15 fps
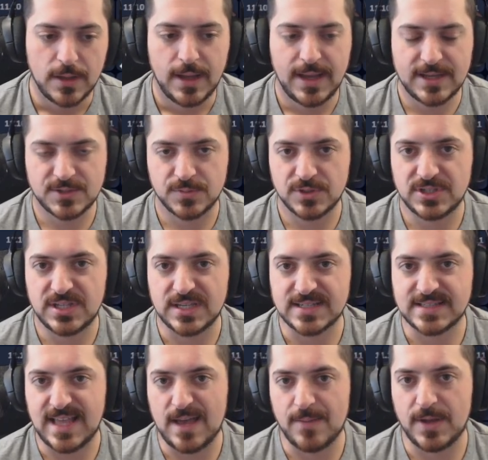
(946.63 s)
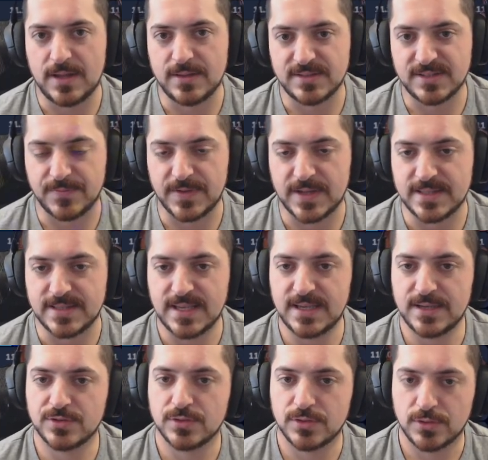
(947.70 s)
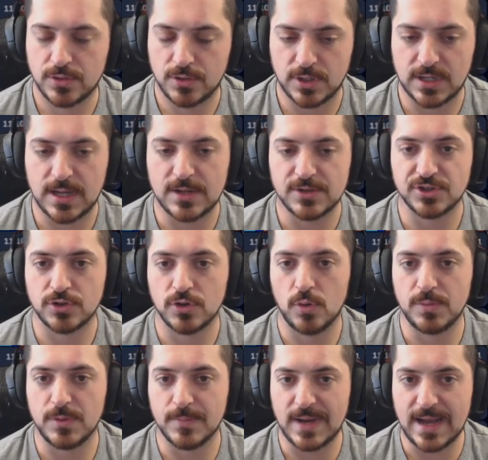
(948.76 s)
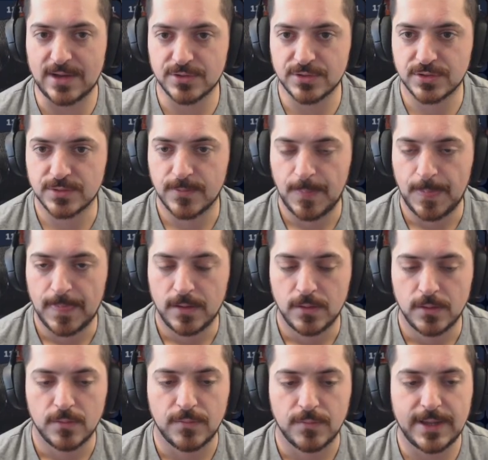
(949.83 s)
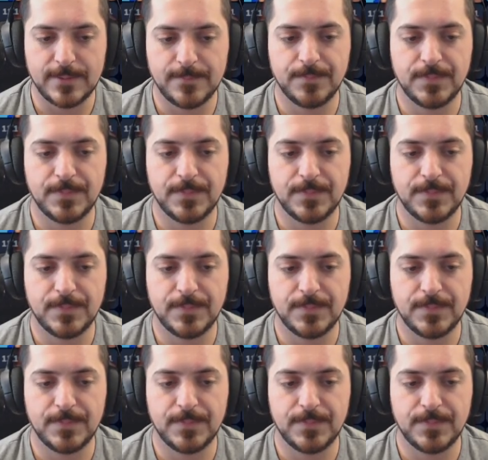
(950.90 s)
I guess we'll just take a stab on Stephon Diggs. Could have gone Jacoby Myers, right?